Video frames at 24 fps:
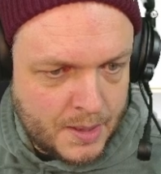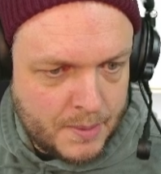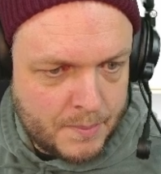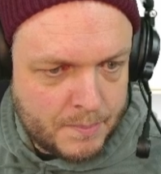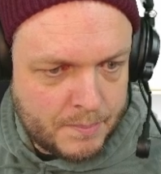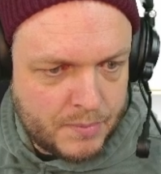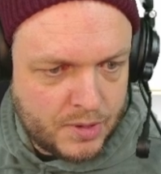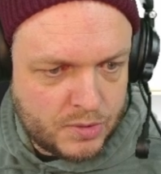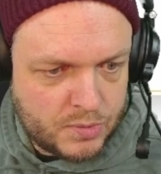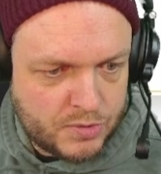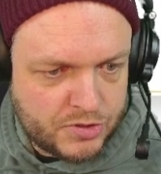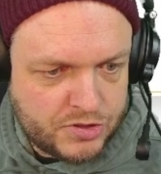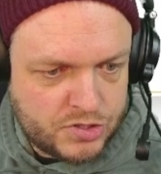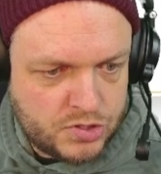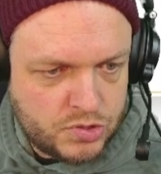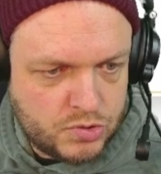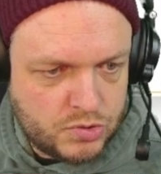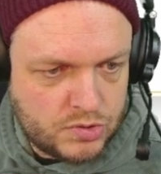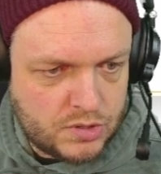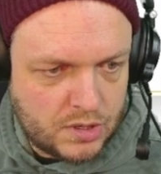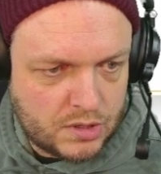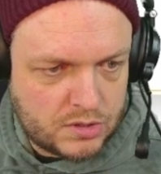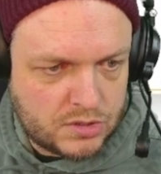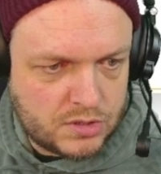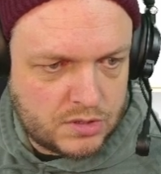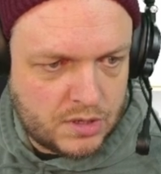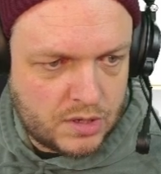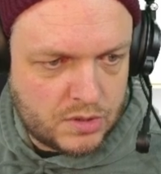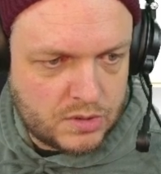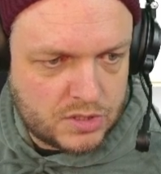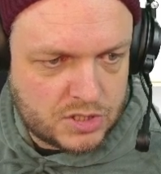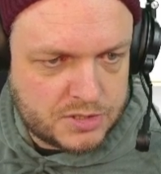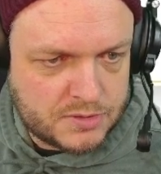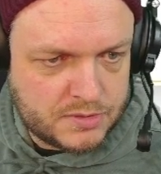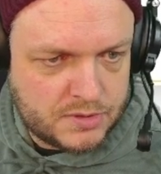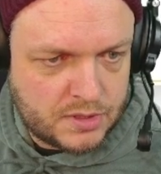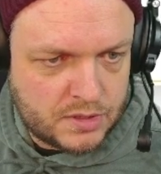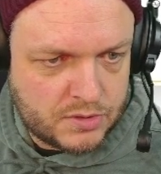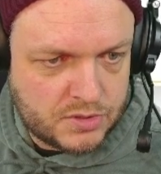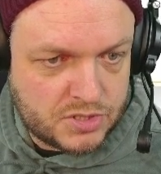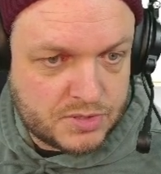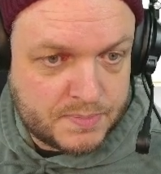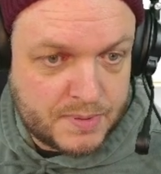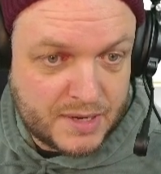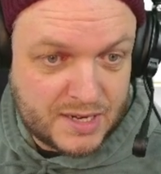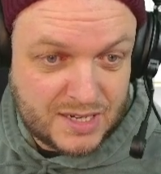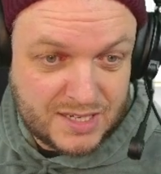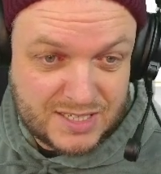But with two Lotus
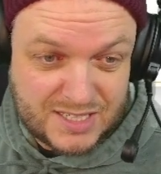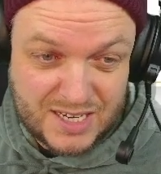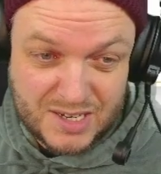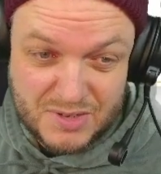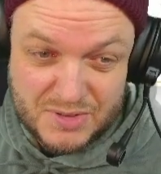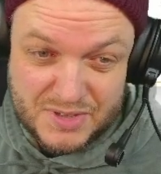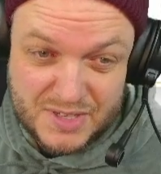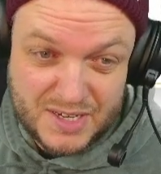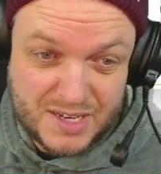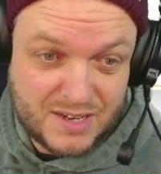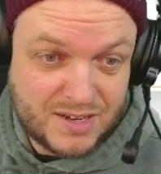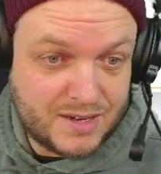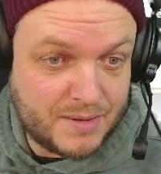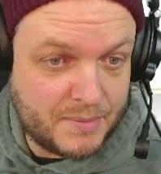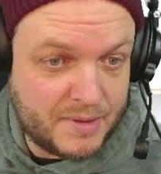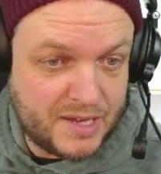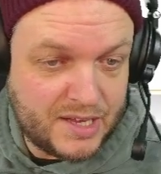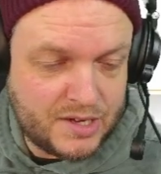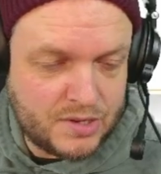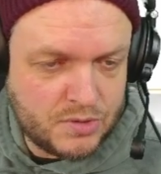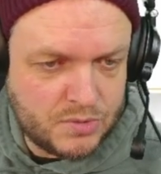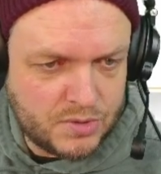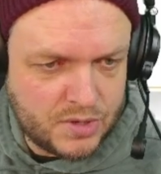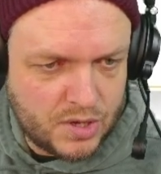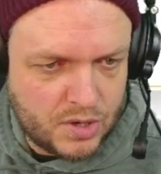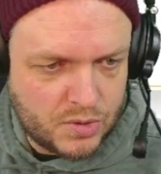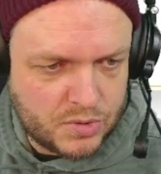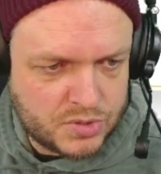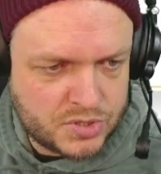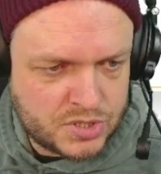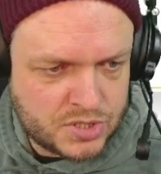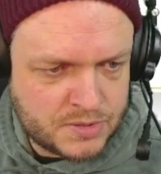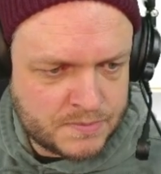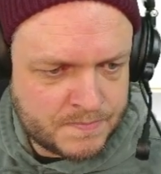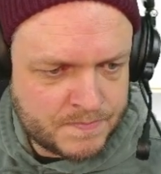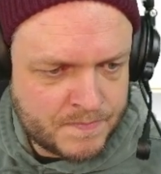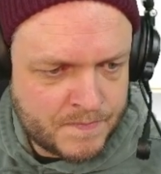Petals out there, I mean, who knows?